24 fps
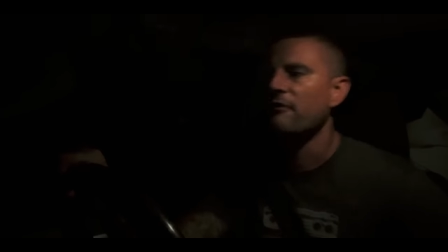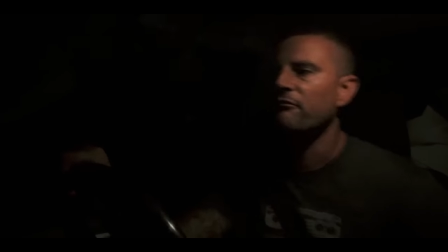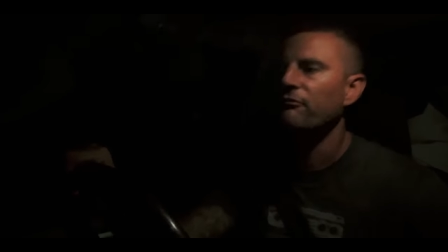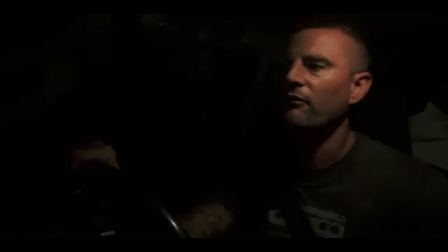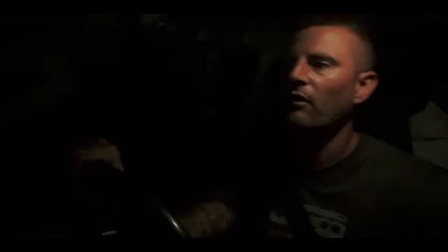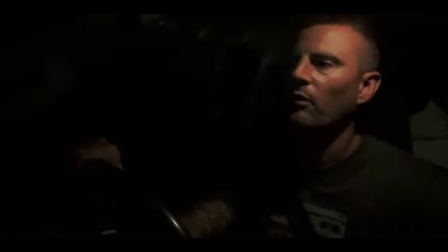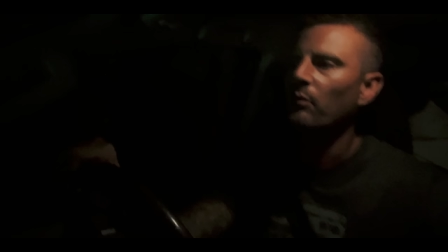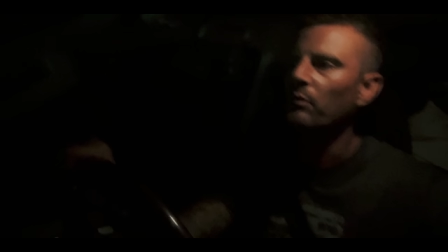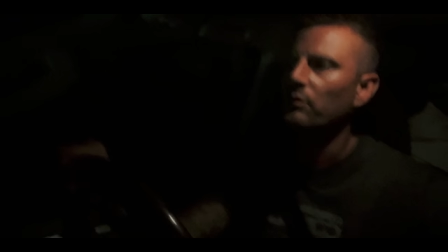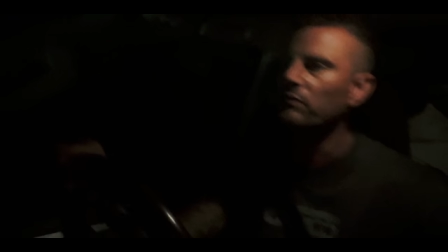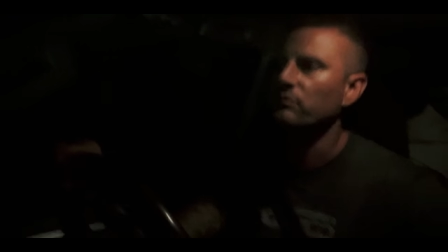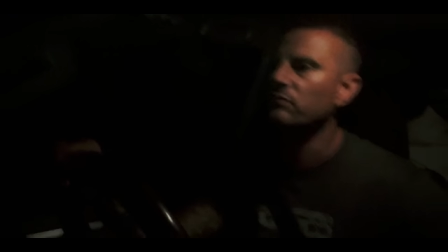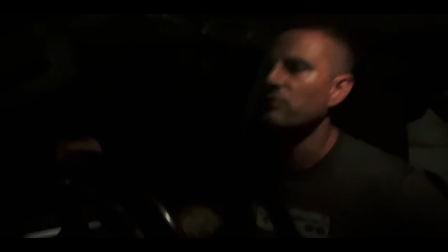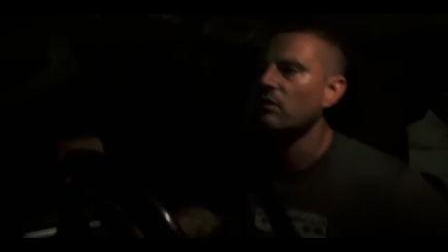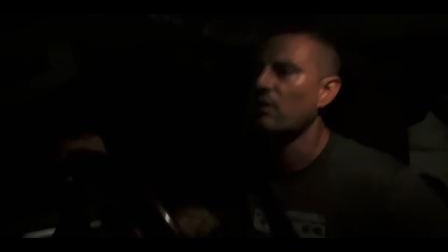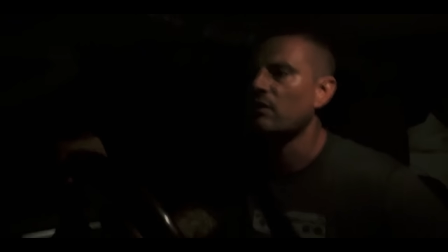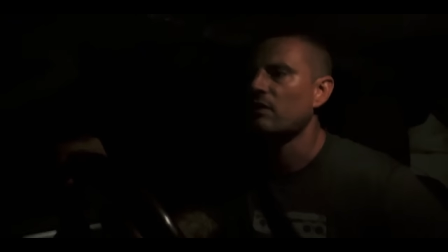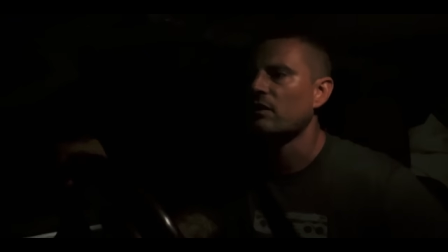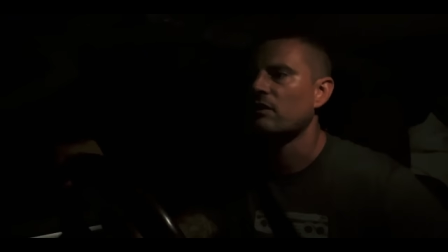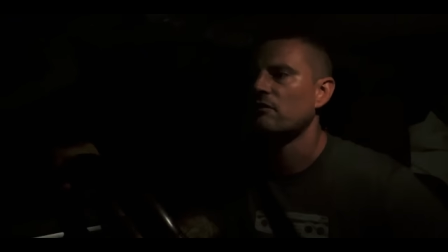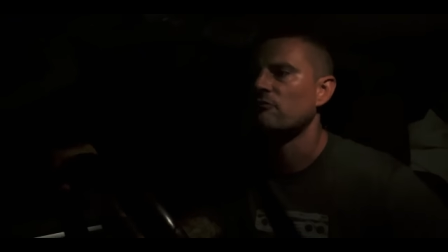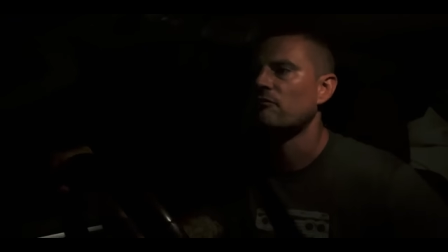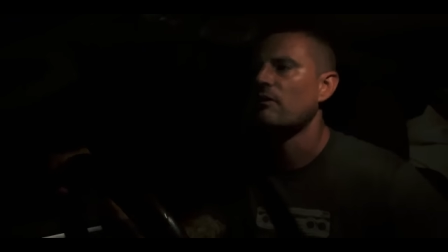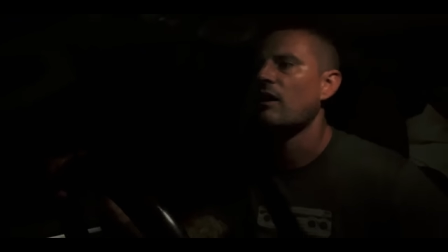fault was
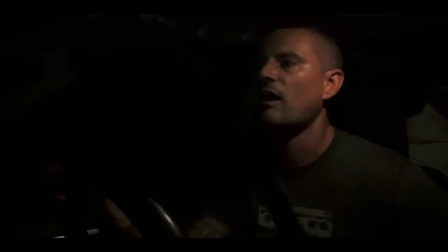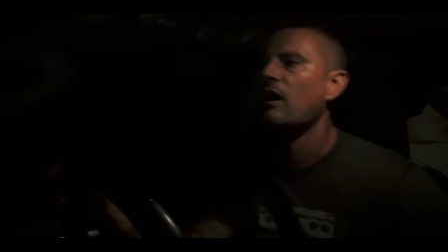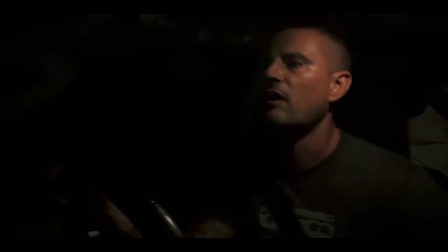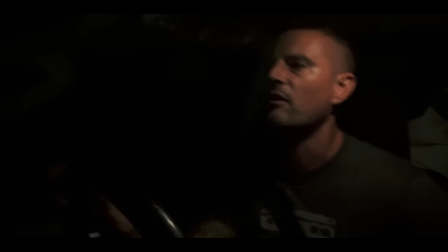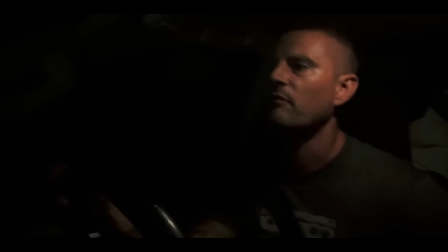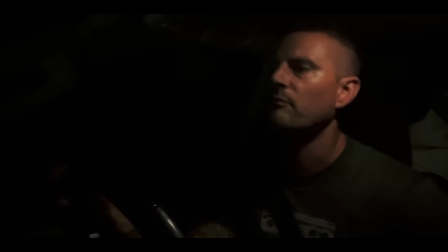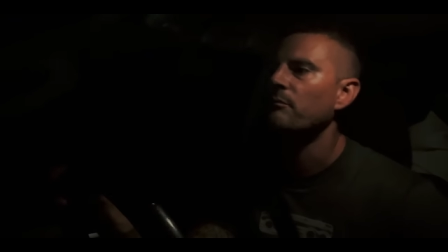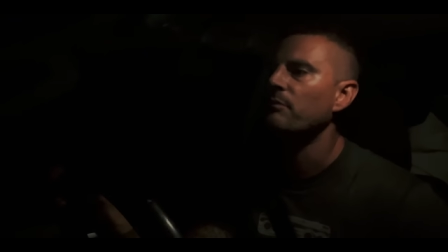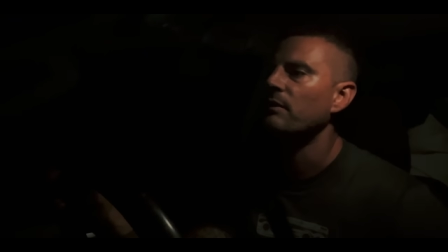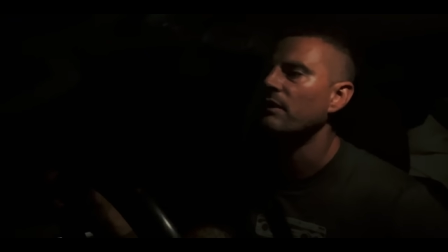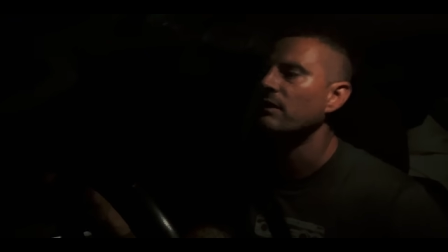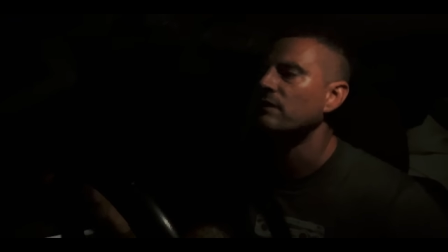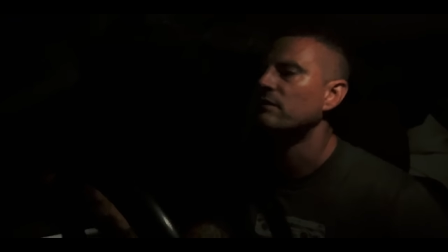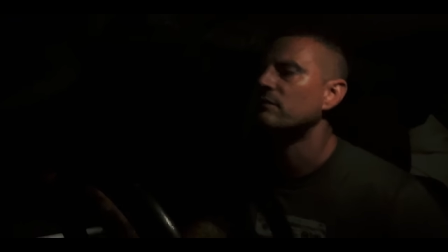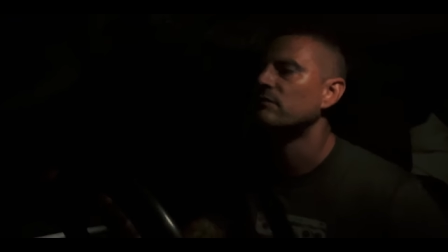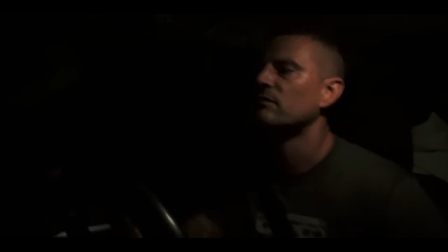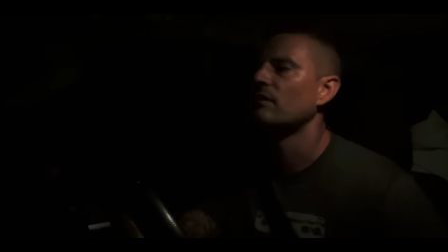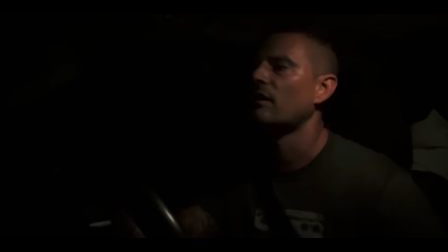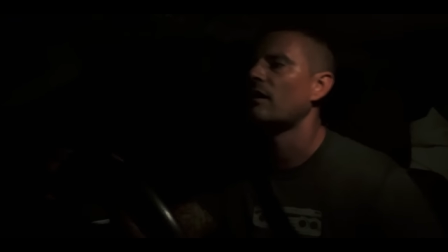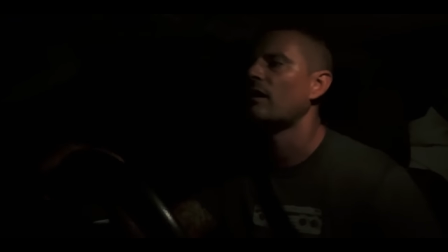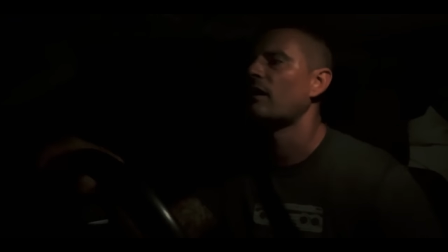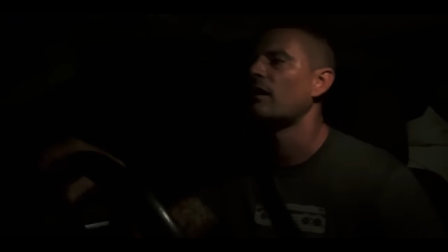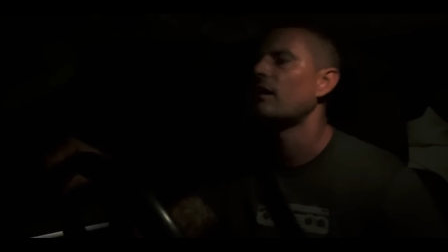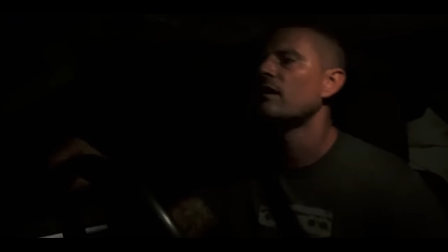turning around, but
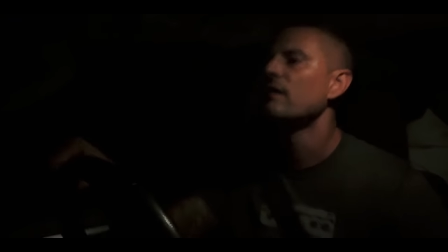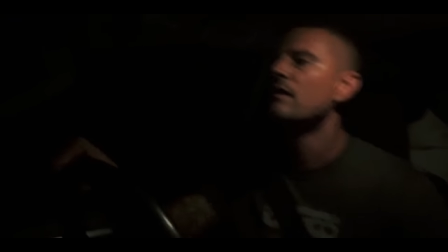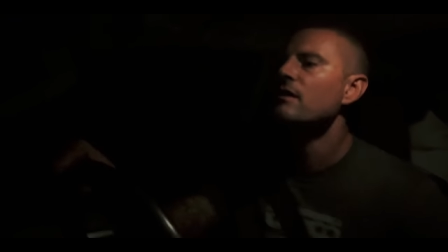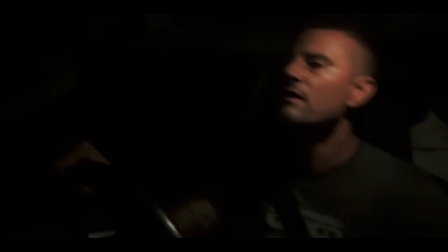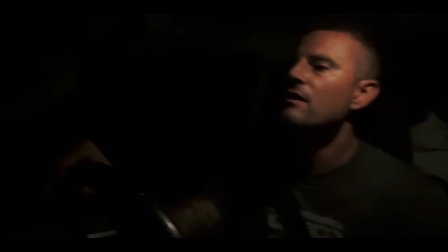uh,